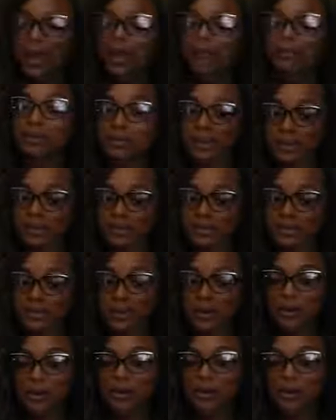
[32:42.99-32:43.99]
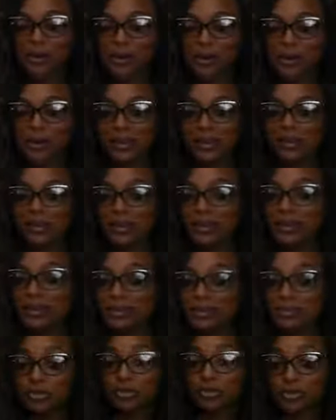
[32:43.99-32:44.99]
I would like to know. But
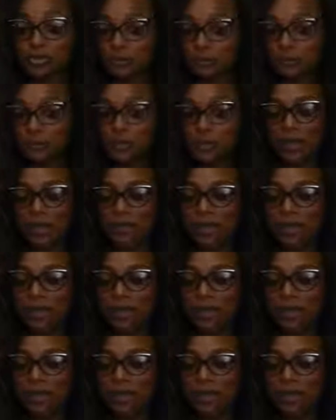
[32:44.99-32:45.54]
unless you tell me,